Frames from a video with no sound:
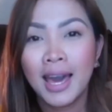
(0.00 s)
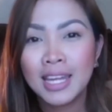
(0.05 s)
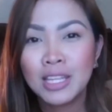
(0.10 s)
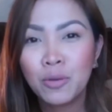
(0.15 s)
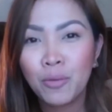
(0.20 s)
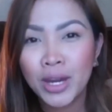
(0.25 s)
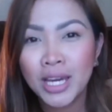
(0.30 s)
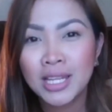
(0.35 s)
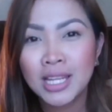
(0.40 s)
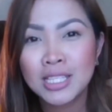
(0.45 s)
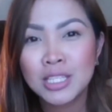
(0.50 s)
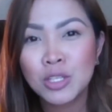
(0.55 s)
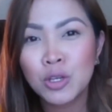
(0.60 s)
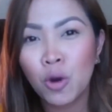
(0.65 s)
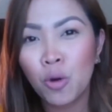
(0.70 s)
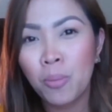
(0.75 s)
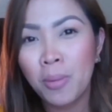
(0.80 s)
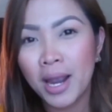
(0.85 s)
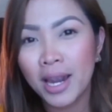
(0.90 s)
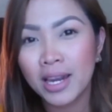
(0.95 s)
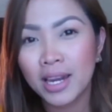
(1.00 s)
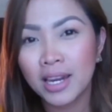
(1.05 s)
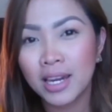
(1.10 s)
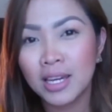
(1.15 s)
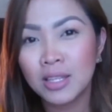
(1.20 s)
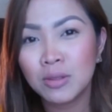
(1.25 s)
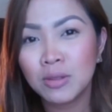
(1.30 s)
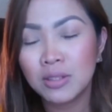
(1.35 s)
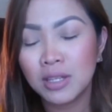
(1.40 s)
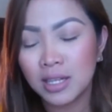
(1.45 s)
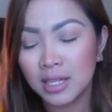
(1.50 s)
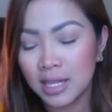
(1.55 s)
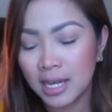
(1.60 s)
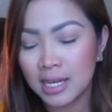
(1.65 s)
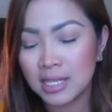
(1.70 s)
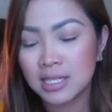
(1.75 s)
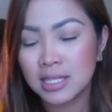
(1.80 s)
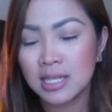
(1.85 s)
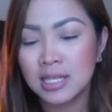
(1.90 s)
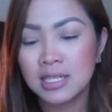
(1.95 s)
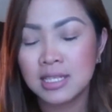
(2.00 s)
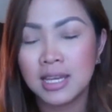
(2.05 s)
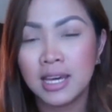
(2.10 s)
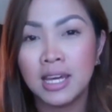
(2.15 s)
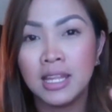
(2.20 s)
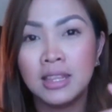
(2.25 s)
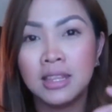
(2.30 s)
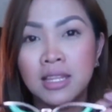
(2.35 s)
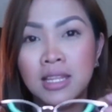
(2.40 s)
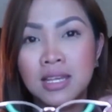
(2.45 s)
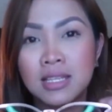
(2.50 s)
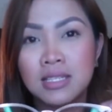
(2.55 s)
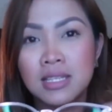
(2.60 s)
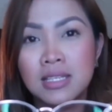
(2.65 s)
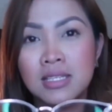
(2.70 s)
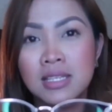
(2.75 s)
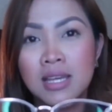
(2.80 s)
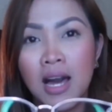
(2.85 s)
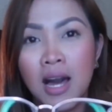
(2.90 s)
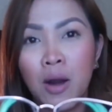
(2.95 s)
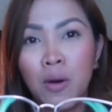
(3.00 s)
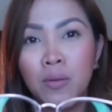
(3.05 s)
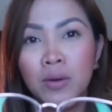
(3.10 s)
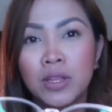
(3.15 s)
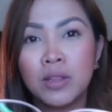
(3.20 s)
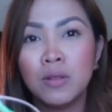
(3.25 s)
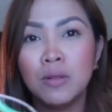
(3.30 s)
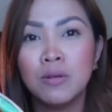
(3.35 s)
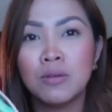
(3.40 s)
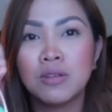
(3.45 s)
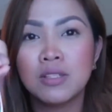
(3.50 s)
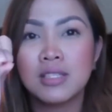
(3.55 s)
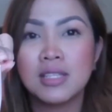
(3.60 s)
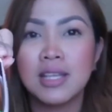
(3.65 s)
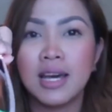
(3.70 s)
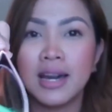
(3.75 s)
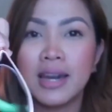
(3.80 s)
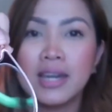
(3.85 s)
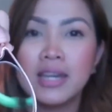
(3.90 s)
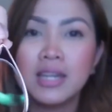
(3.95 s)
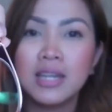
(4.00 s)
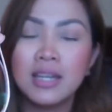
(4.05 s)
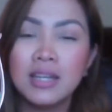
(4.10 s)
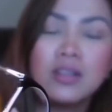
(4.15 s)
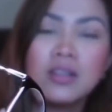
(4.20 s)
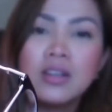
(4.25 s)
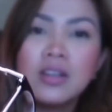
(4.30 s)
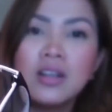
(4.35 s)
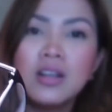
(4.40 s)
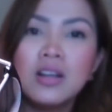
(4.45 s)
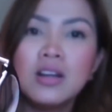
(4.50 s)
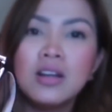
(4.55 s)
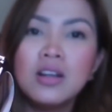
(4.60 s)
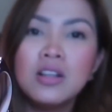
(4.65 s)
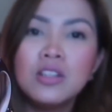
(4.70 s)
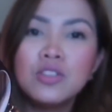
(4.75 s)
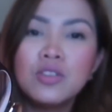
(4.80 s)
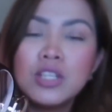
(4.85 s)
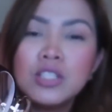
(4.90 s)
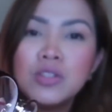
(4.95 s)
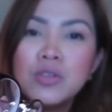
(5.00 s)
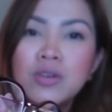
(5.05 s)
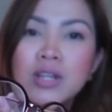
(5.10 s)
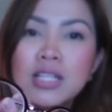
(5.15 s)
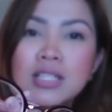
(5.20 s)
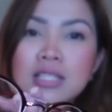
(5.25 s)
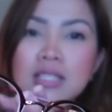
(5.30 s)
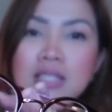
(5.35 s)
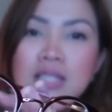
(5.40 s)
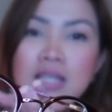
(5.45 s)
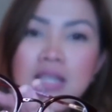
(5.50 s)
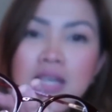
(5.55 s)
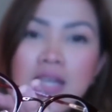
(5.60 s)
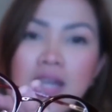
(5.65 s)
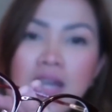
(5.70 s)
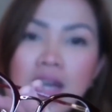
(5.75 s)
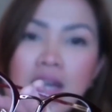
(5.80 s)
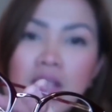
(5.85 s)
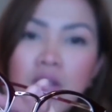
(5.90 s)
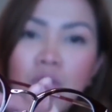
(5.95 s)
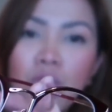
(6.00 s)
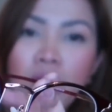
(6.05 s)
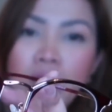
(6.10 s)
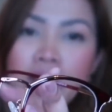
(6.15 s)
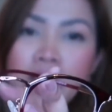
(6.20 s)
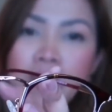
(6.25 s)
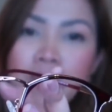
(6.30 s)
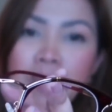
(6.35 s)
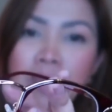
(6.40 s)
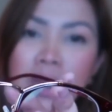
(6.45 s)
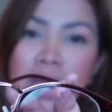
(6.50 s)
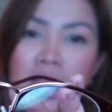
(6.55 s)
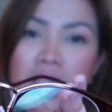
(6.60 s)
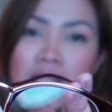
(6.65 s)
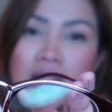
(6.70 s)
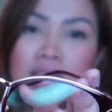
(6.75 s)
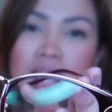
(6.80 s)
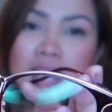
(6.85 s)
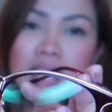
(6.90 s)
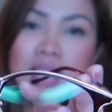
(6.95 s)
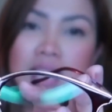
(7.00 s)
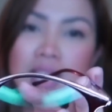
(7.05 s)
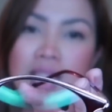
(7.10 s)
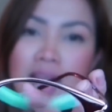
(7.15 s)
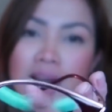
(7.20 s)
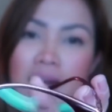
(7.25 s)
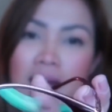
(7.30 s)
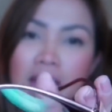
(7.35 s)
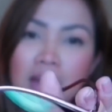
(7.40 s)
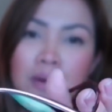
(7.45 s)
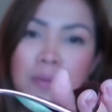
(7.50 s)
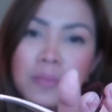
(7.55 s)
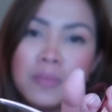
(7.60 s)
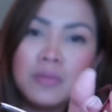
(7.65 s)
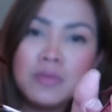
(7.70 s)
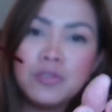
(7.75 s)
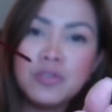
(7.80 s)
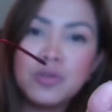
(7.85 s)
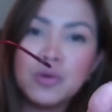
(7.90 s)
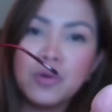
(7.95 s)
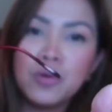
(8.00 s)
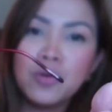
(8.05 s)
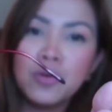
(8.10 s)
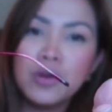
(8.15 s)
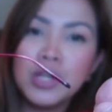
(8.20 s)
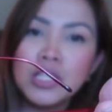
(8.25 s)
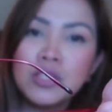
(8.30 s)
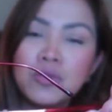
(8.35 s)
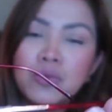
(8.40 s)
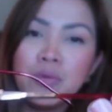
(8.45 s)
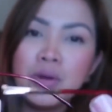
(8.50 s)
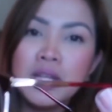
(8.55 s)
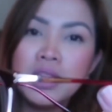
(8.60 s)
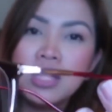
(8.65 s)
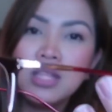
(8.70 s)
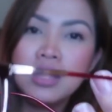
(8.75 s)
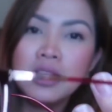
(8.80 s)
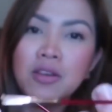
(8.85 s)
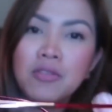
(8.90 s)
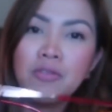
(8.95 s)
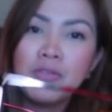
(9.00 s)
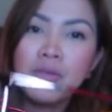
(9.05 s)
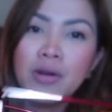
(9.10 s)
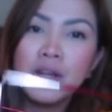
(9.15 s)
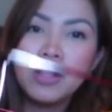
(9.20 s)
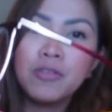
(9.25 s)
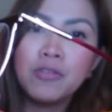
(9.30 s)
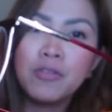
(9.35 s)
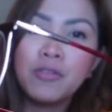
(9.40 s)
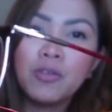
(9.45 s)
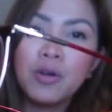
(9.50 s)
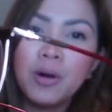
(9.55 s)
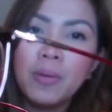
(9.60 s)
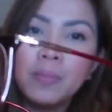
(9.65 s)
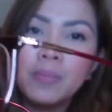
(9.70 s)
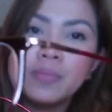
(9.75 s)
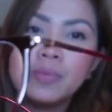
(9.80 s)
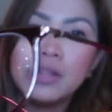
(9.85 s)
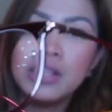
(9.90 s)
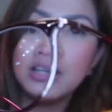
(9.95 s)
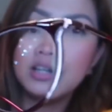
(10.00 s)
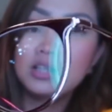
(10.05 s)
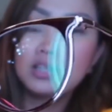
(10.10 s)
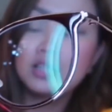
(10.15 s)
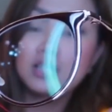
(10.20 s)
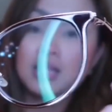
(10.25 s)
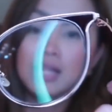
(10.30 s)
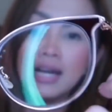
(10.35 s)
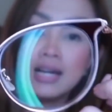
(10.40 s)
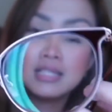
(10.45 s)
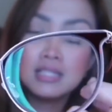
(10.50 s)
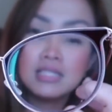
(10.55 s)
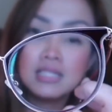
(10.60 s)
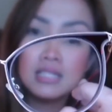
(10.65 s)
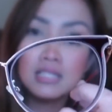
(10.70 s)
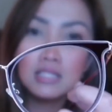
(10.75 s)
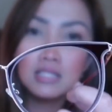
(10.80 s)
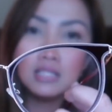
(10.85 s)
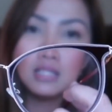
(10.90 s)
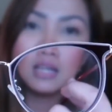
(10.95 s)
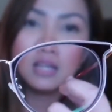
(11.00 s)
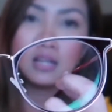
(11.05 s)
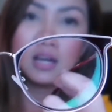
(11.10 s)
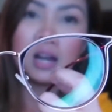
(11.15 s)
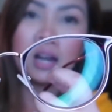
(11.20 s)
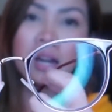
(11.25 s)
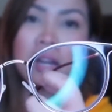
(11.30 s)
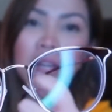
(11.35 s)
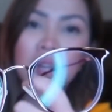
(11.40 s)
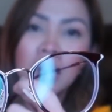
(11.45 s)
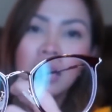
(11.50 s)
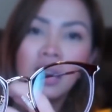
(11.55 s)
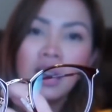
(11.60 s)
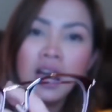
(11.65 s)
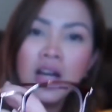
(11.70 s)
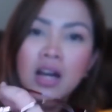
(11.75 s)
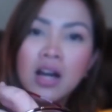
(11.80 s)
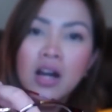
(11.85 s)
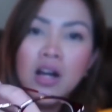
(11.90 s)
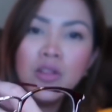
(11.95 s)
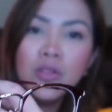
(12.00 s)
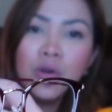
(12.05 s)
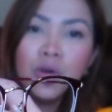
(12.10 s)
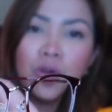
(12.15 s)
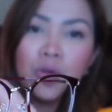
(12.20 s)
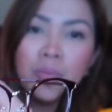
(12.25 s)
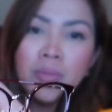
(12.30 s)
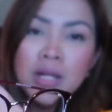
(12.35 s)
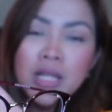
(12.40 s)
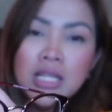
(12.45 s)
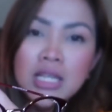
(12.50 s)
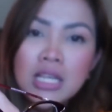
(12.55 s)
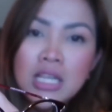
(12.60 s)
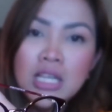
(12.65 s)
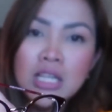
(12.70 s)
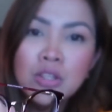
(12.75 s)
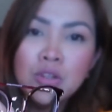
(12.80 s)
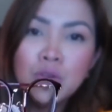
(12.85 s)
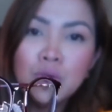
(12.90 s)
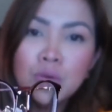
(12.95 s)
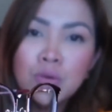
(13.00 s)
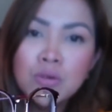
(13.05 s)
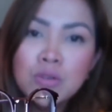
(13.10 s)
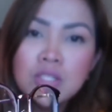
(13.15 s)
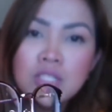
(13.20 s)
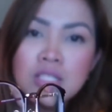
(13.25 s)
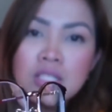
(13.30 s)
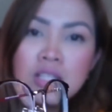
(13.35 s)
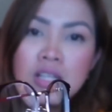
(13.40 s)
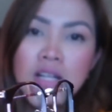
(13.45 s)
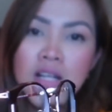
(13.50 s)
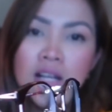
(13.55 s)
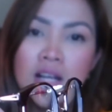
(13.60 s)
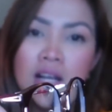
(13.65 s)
Anyway, let's go back again to the glasses and this is how it looks like. So as you can see, it's quite big this time. So it's really different from the glasses that I normally use.